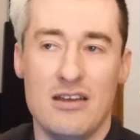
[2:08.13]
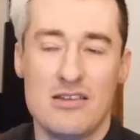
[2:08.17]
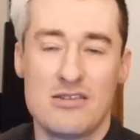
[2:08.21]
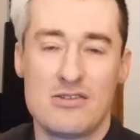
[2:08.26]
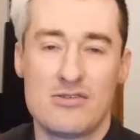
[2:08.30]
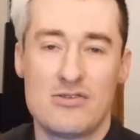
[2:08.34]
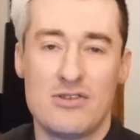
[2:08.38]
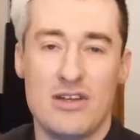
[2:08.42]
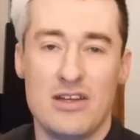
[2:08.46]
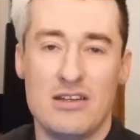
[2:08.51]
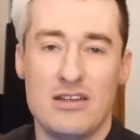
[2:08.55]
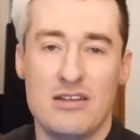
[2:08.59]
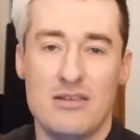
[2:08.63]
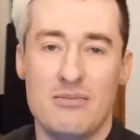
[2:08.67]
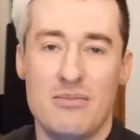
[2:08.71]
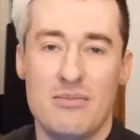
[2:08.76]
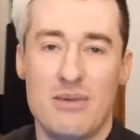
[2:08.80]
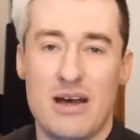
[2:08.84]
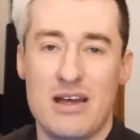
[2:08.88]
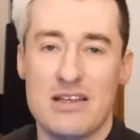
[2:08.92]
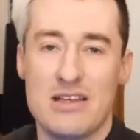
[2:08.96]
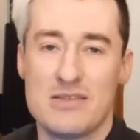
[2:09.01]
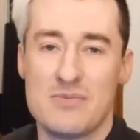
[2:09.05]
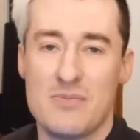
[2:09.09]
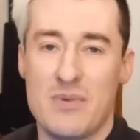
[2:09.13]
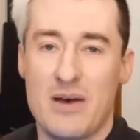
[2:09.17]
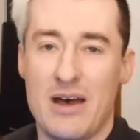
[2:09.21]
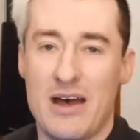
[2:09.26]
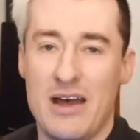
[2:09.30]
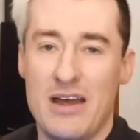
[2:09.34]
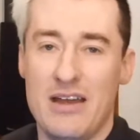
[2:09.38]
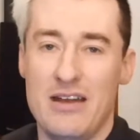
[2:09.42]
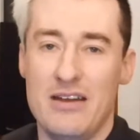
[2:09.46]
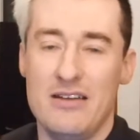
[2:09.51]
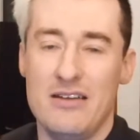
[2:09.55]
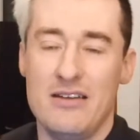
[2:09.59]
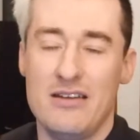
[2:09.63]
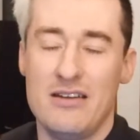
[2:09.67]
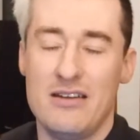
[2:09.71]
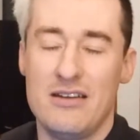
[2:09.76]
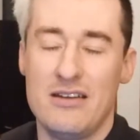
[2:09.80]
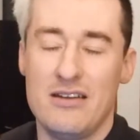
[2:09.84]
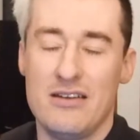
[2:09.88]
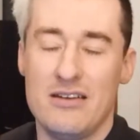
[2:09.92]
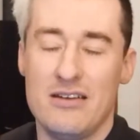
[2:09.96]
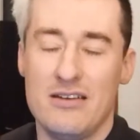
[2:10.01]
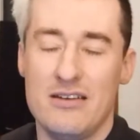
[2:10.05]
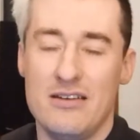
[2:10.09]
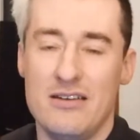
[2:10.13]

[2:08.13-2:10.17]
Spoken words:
straighten my spine, and